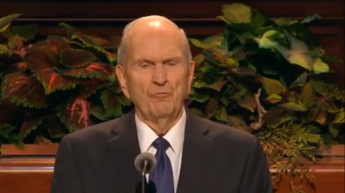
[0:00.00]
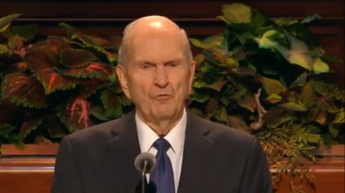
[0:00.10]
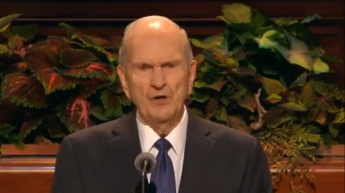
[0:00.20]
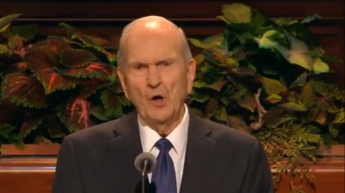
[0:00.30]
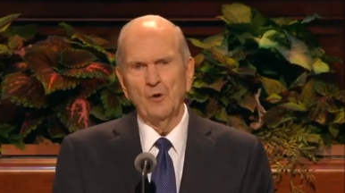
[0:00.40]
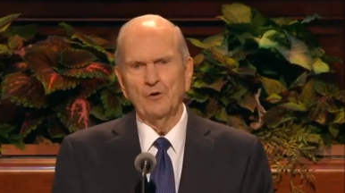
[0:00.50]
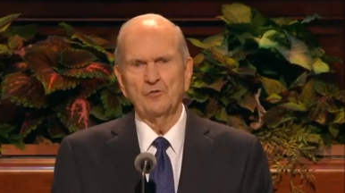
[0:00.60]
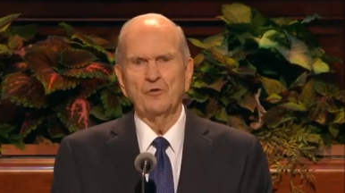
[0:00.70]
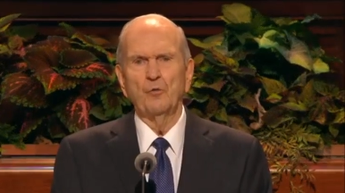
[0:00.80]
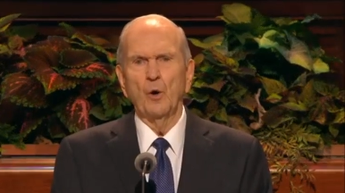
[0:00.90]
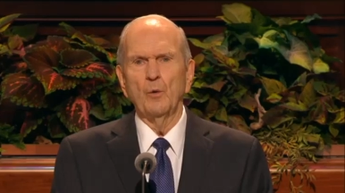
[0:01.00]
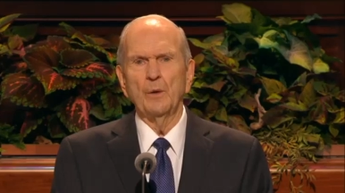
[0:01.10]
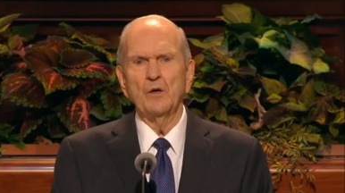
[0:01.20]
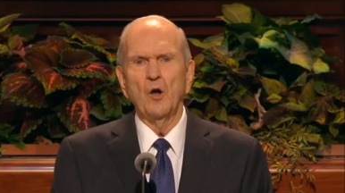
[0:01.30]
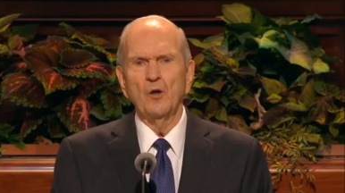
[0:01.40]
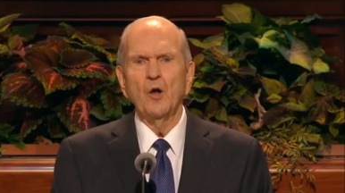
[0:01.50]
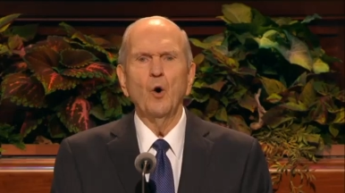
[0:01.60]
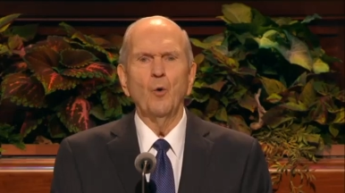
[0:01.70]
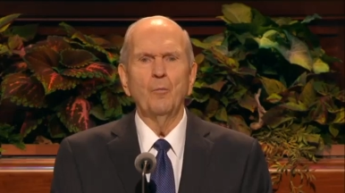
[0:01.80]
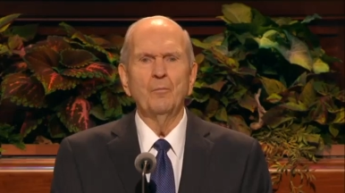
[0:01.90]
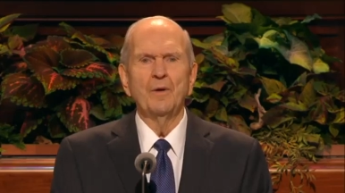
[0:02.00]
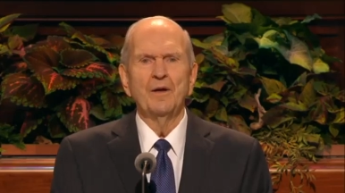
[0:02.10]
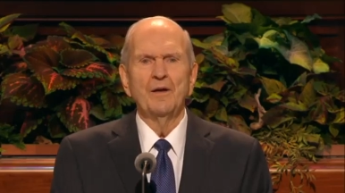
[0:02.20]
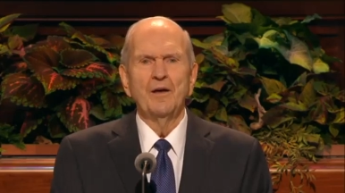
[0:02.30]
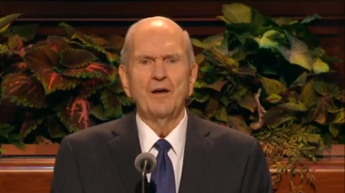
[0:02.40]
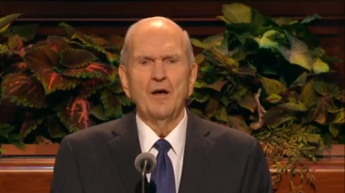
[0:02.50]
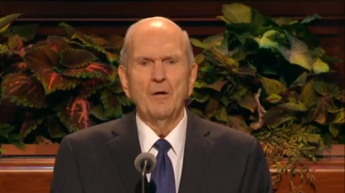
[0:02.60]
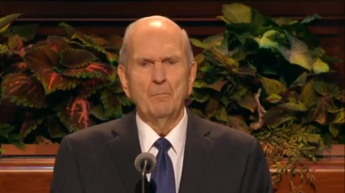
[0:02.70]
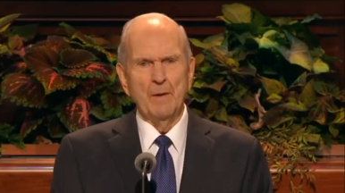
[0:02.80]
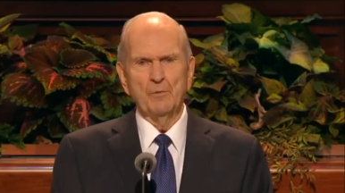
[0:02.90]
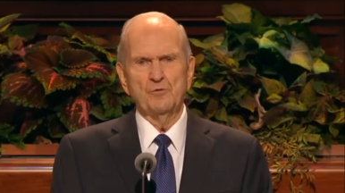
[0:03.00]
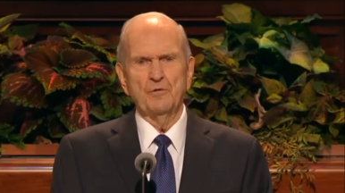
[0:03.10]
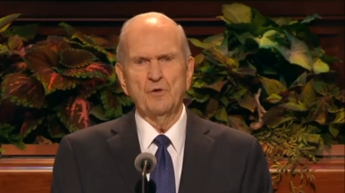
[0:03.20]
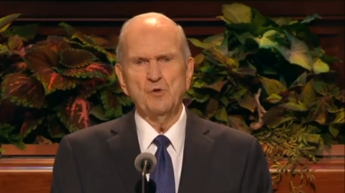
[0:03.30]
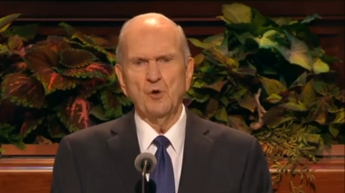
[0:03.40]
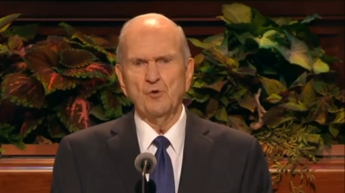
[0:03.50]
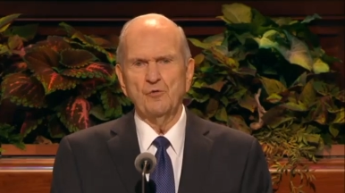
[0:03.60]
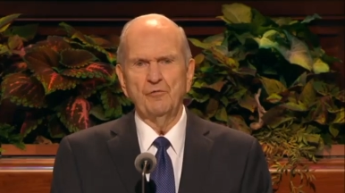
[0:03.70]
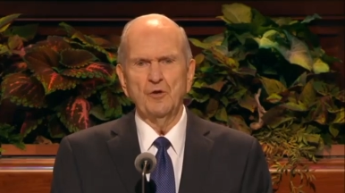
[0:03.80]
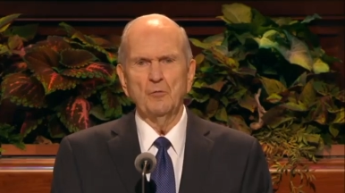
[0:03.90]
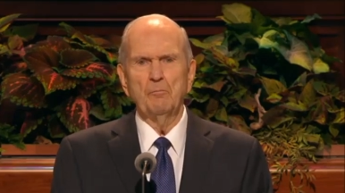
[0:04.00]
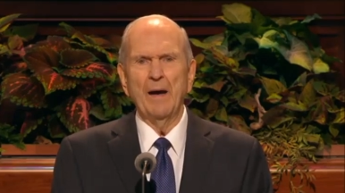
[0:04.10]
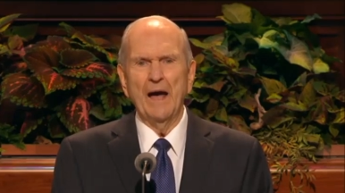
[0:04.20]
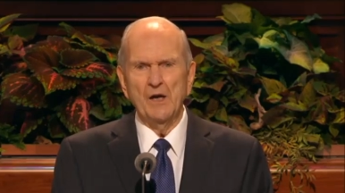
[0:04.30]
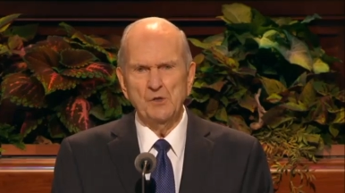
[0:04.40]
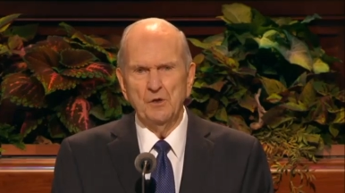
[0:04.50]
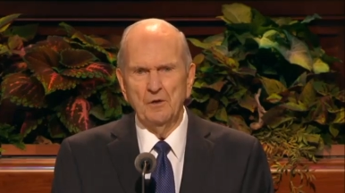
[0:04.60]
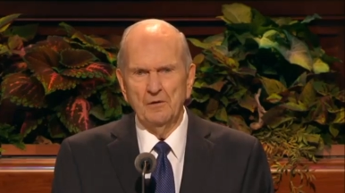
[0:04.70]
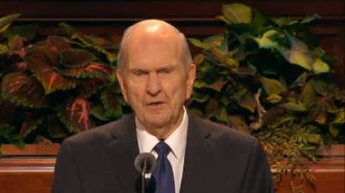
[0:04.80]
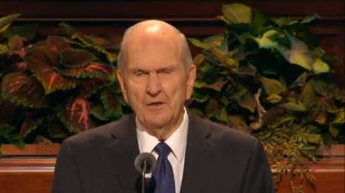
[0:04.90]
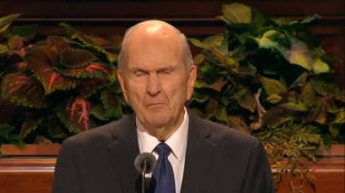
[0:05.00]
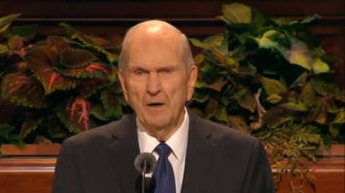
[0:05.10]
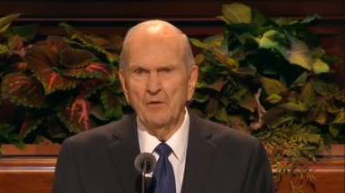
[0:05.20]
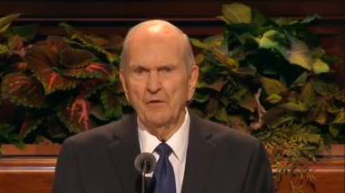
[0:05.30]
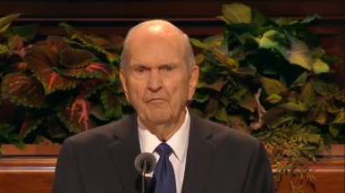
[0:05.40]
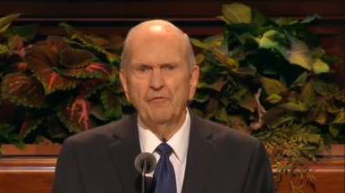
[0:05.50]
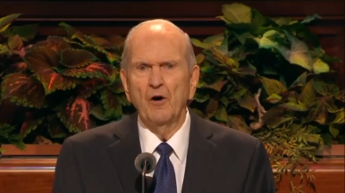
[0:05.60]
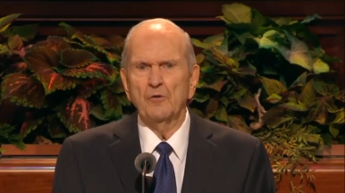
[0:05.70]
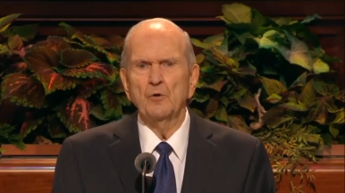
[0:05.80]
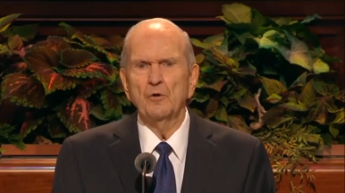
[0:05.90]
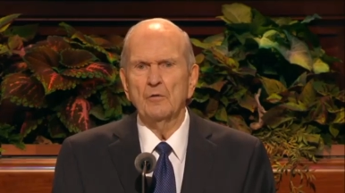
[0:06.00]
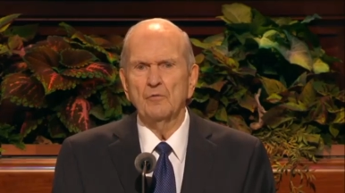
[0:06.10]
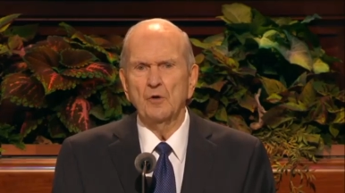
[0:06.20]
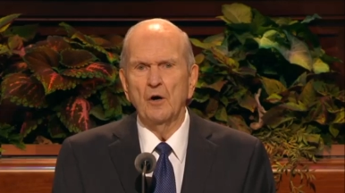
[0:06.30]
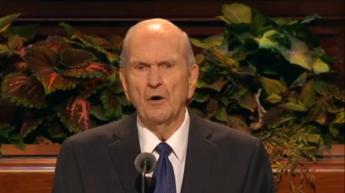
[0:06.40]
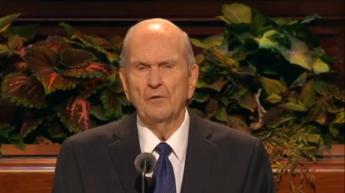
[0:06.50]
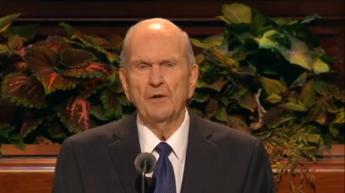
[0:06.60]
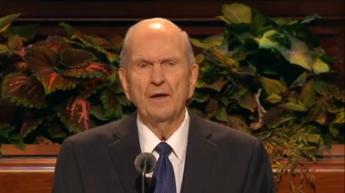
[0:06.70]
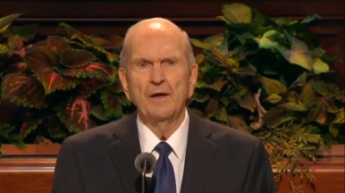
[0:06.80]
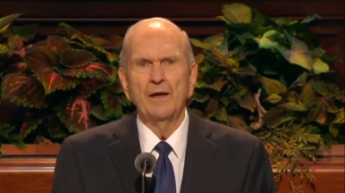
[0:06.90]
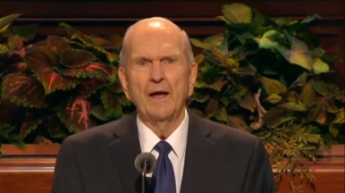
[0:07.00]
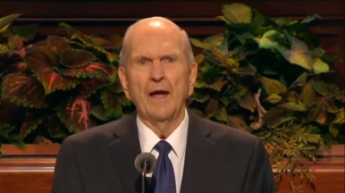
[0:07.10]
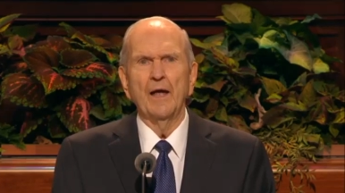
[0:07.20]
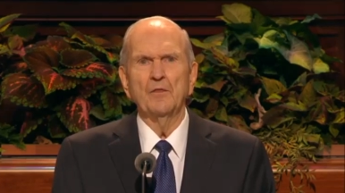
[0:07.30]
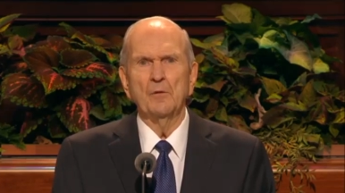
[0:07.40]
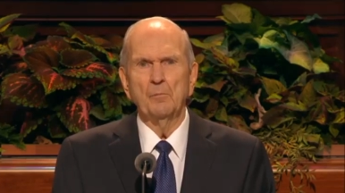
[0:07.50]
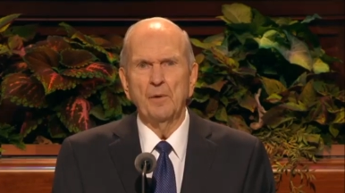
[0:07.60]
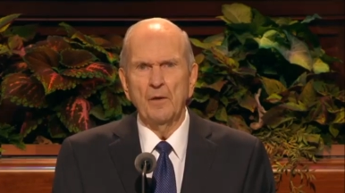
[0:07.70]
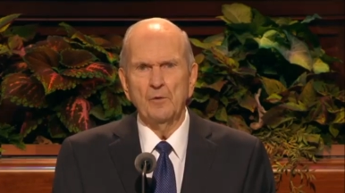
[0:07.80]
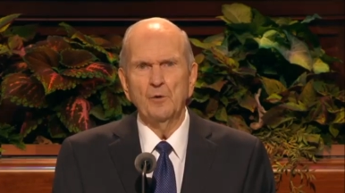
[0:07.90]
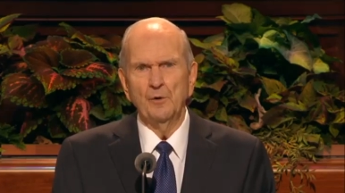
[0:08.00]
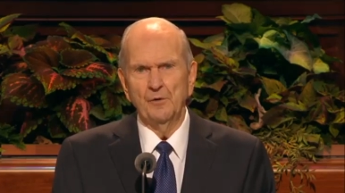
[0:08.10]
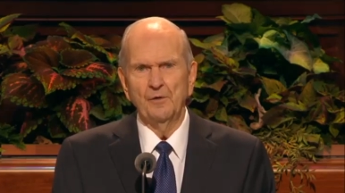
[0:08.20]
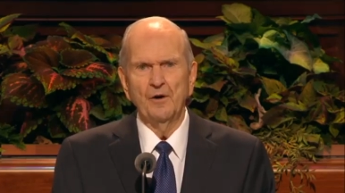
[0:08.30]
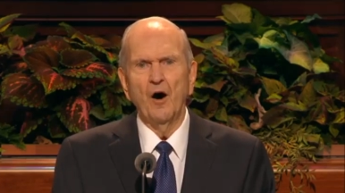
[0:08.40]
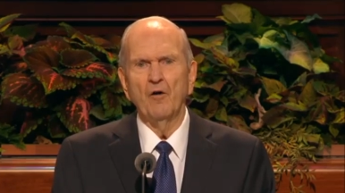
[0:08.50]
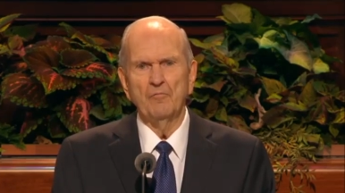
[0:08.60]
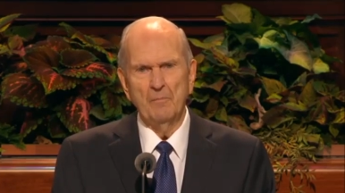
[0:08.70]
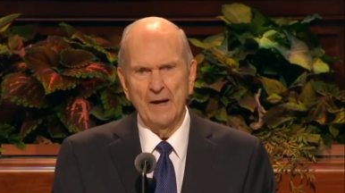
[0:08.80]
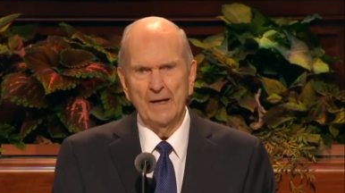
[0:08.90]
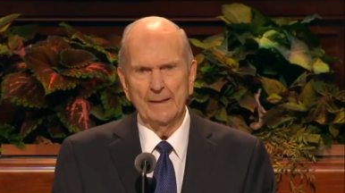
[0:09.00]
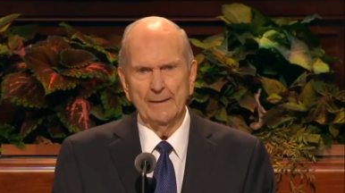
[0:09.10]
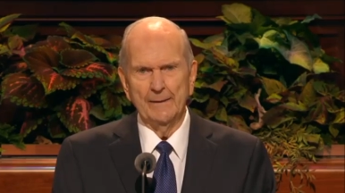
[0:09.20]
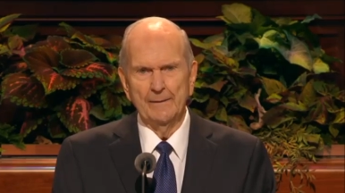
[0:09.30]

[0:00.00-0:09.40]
regardless of where we call home. Members of the church feel passionately about the fatherhood of God and the brotherhood of man.